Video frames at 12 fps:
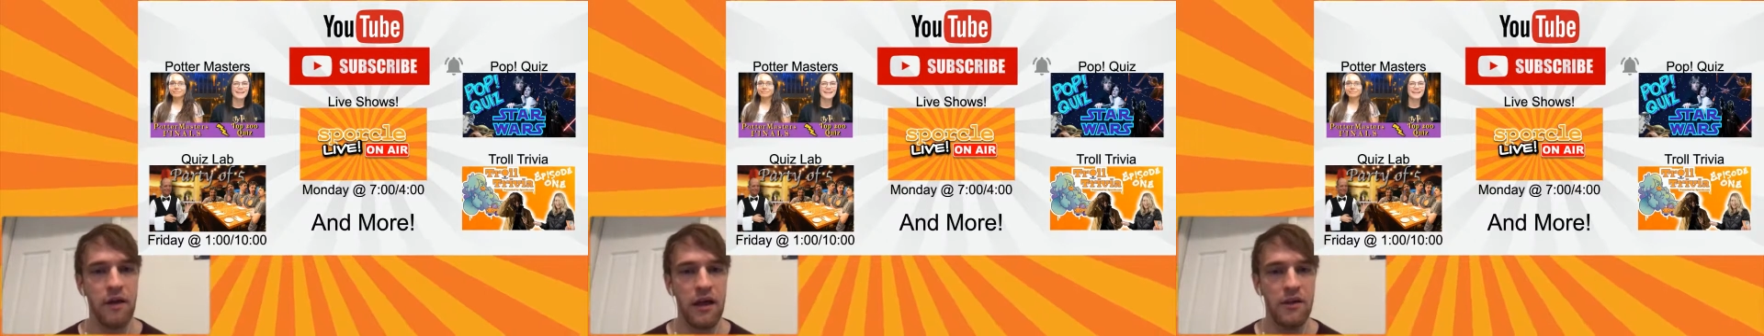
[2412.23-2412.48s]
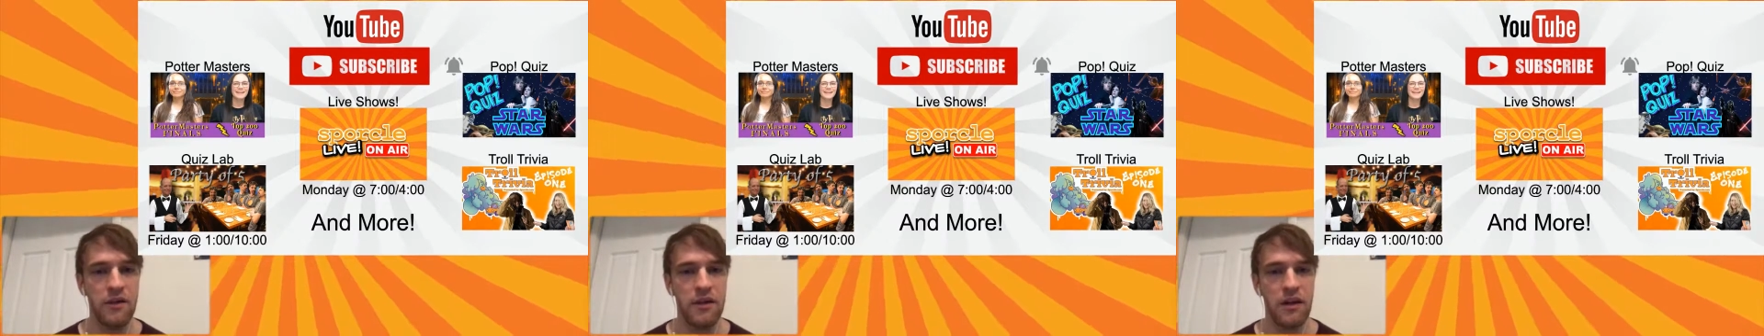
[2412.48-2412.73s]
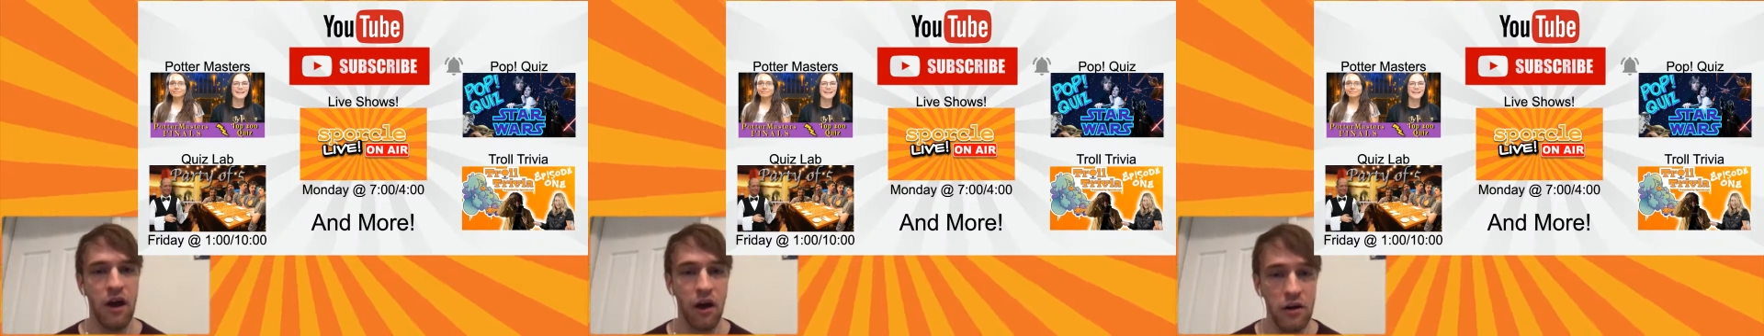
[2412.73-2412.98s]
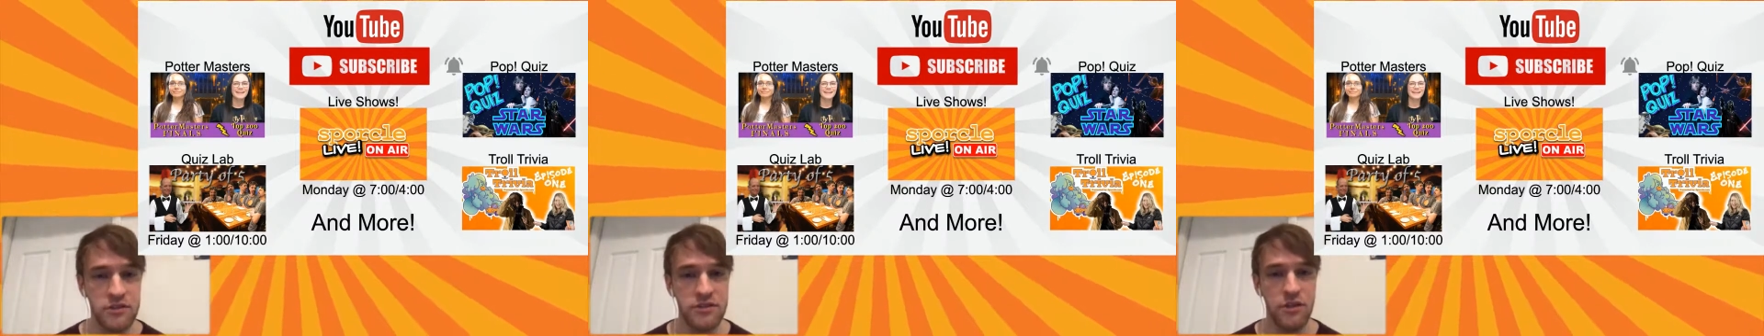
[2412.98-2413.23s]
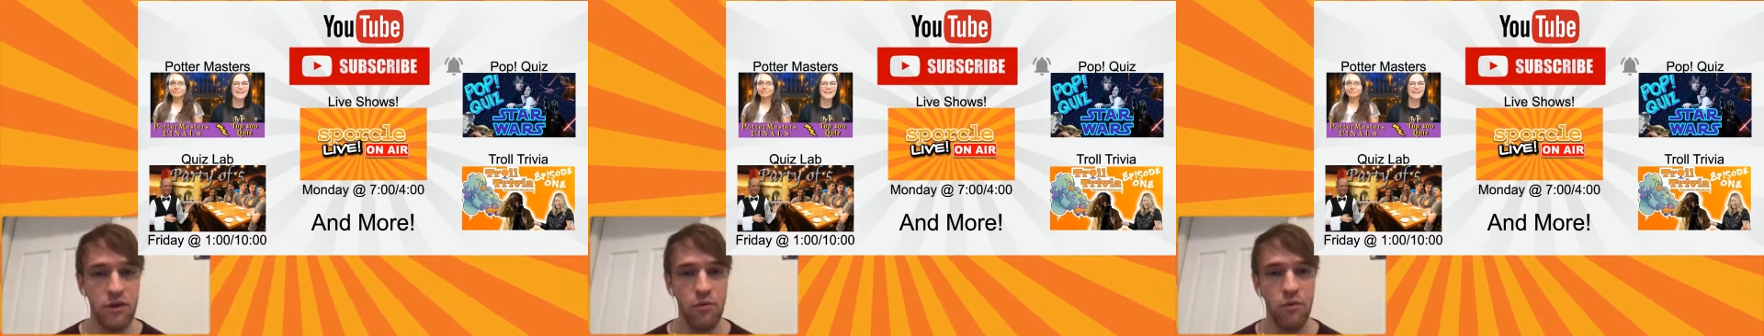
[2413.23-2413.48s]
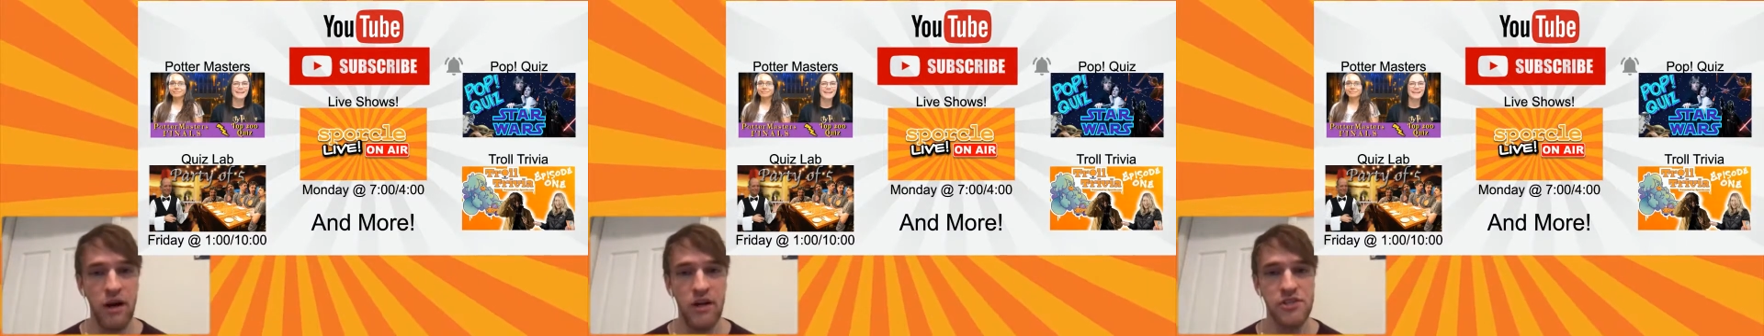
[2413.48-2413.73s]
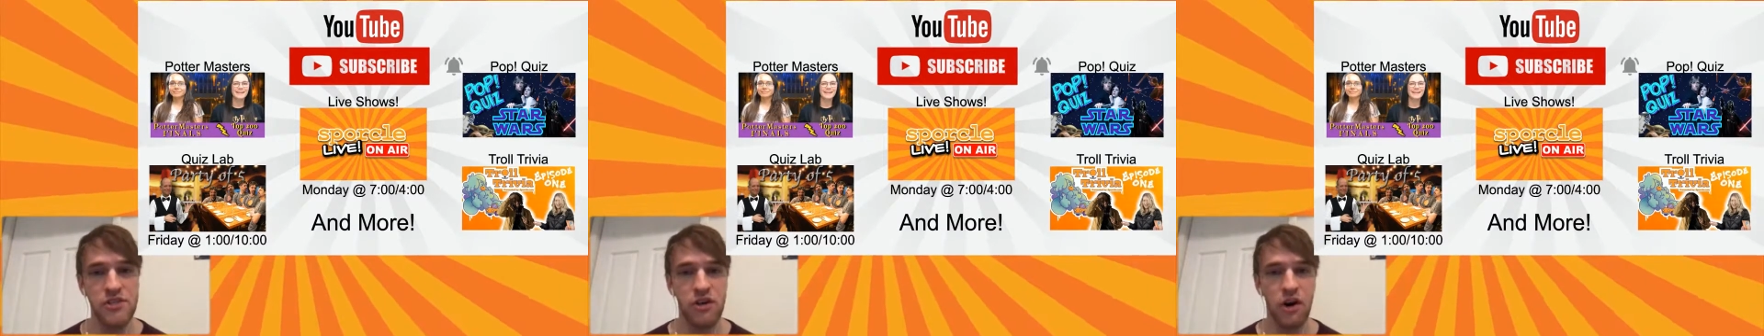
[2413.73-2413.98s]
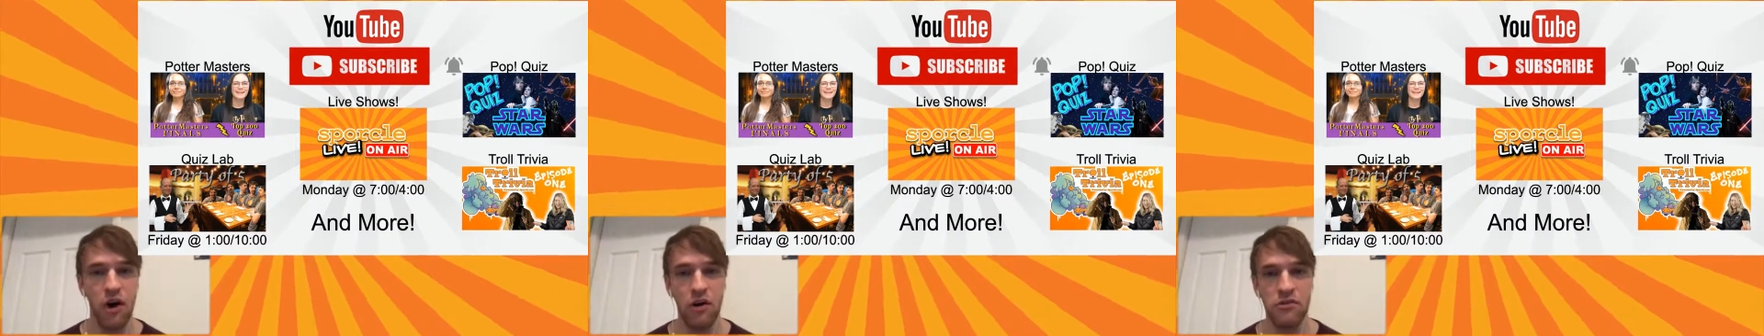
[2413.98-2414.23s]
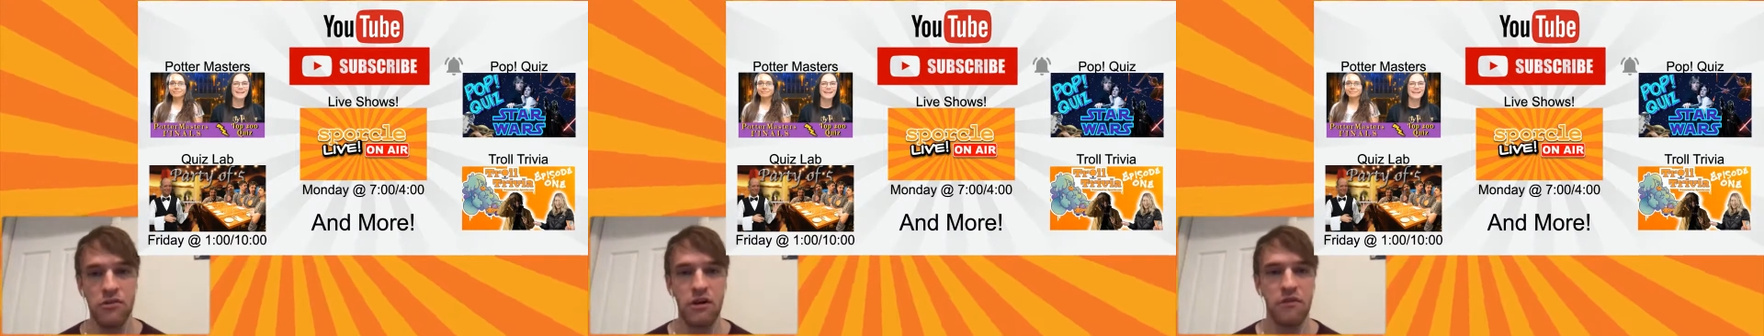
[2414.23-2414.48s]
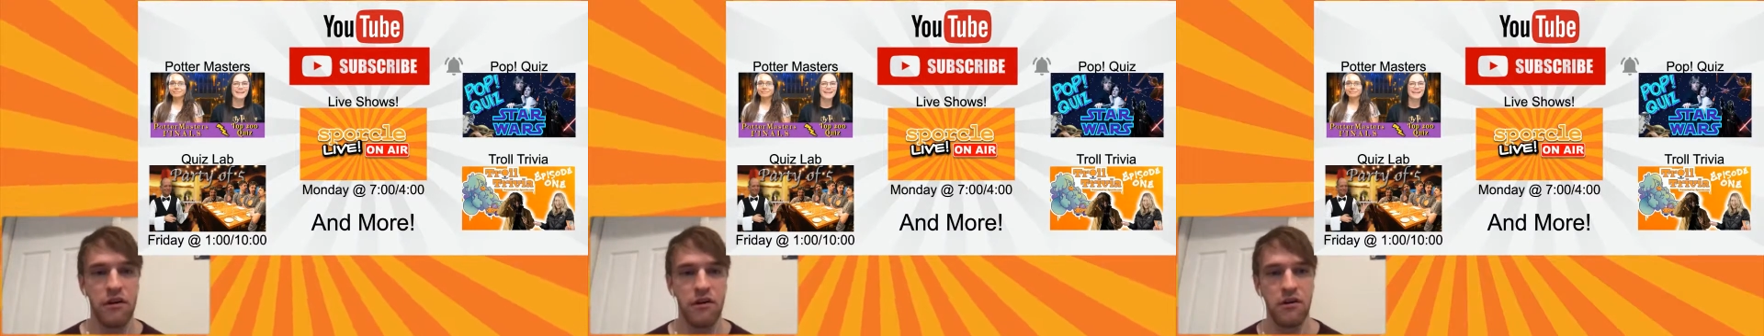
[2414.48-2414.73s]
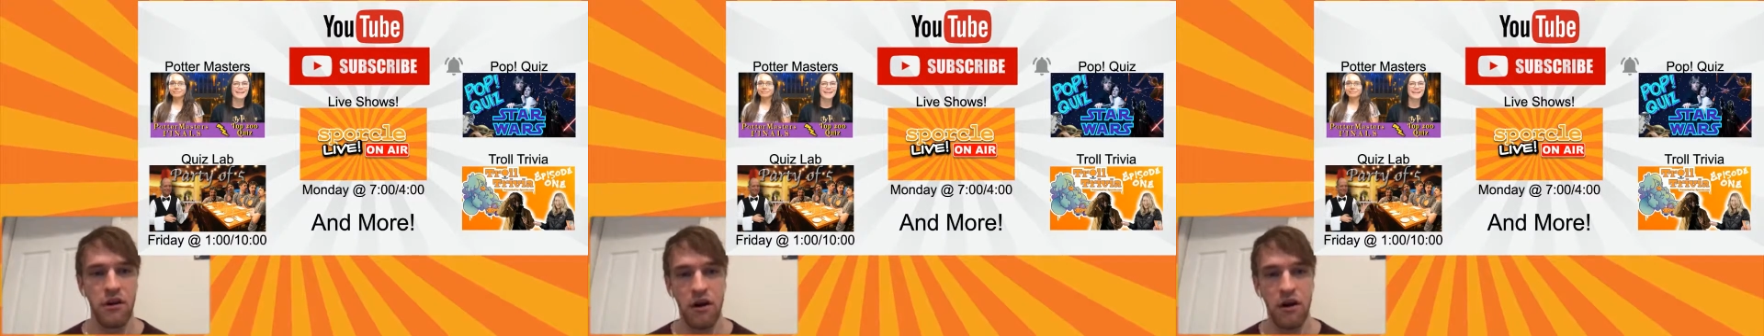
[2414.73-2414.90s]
And you can also watch all of our